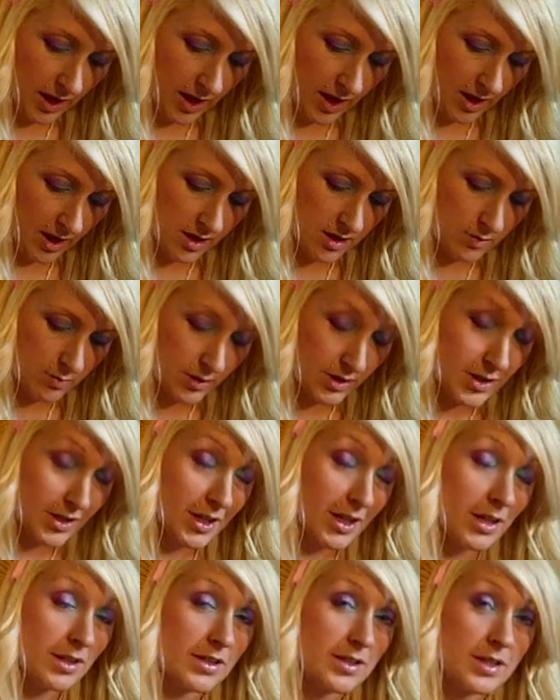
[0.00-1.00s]
And we're
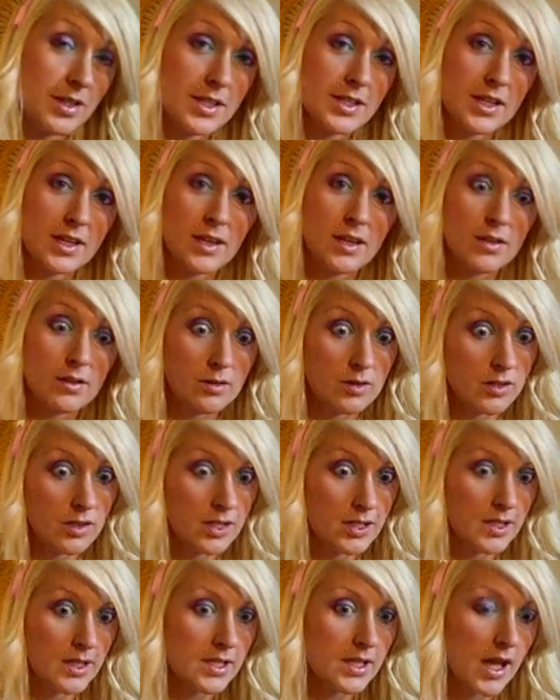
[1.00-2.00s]
just going to use
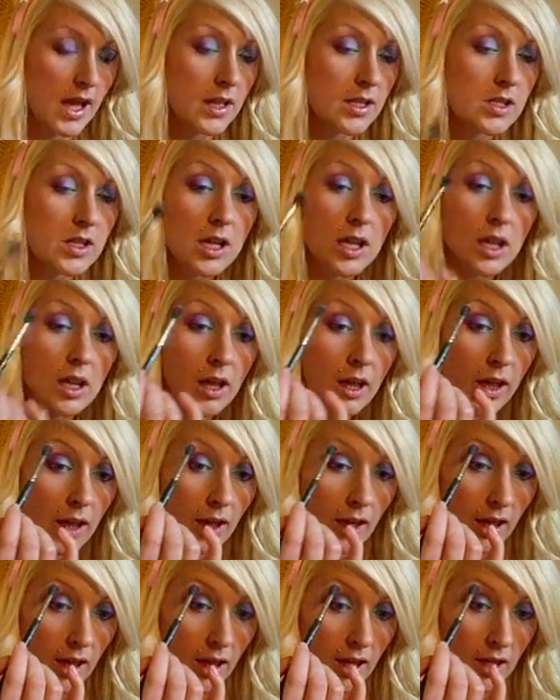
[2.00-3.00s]
just a touch.
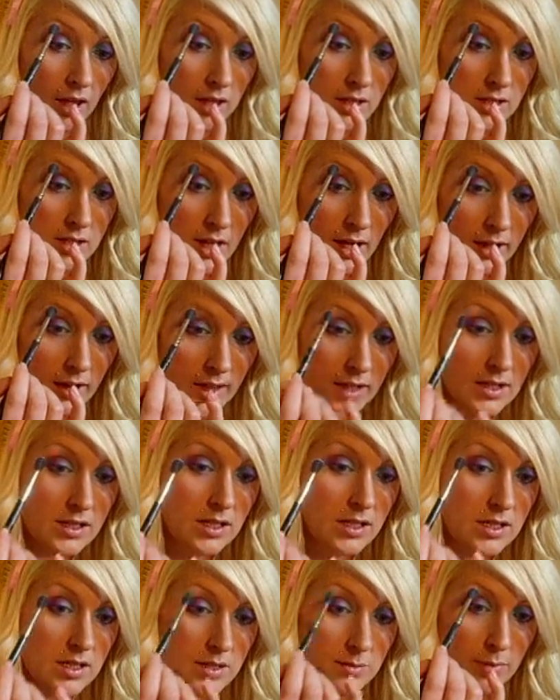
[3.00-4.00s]
And I like
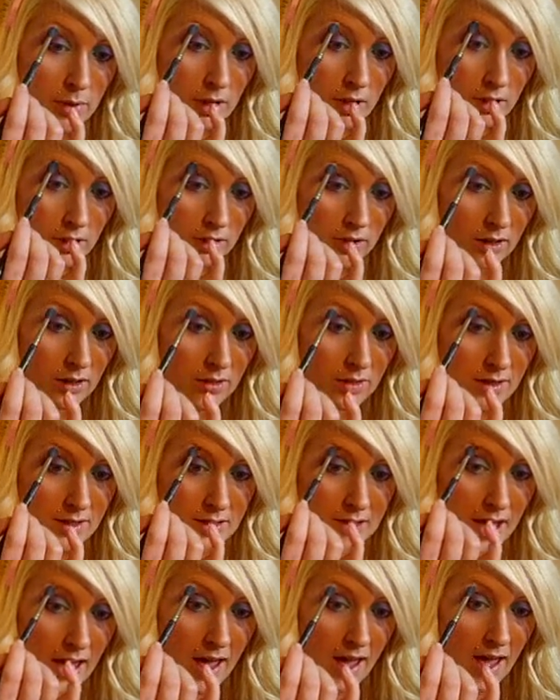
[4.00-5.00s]
to just put a little
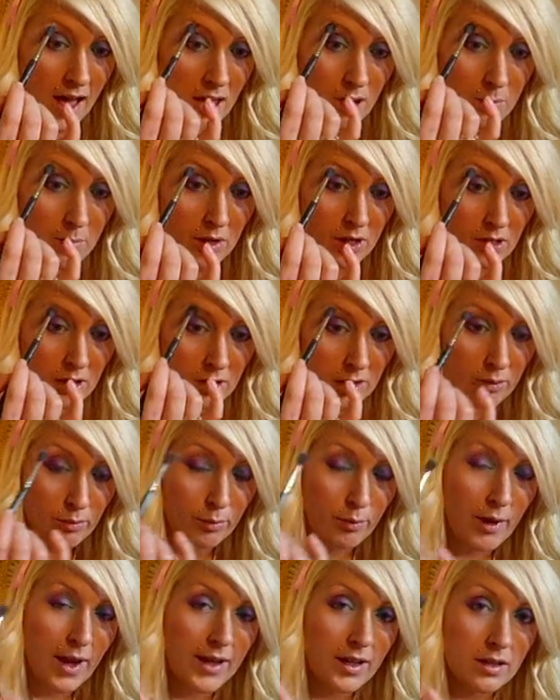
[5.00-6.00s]
dab
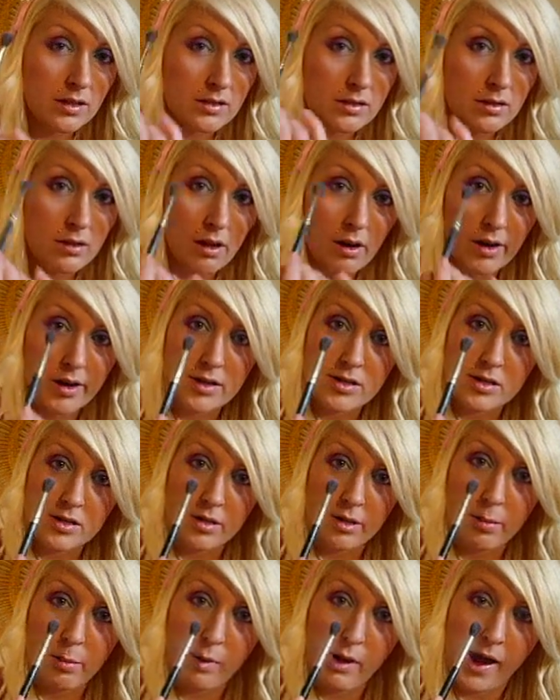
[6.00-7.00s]
right under the arch
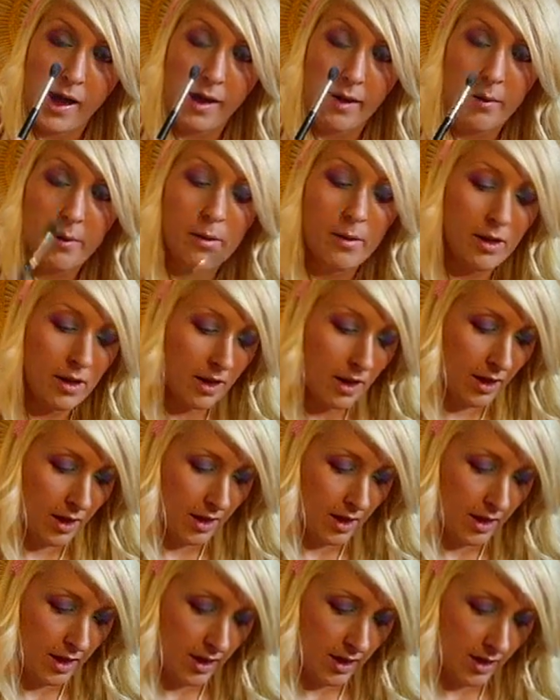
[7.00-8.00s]
of the brow.
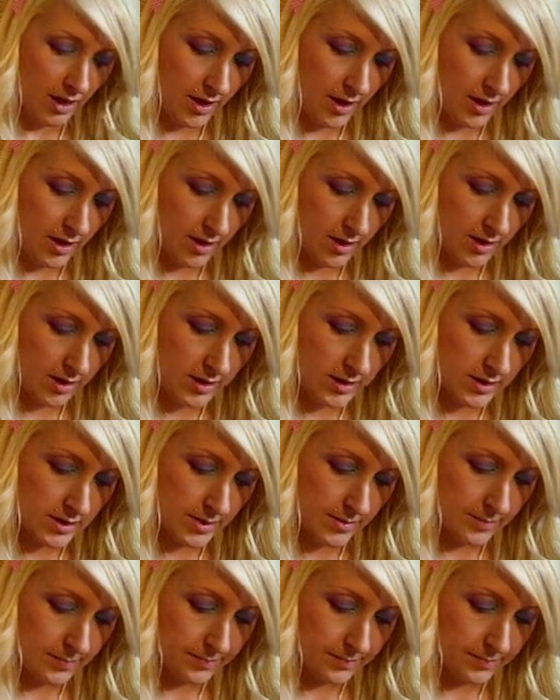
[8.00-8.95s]
And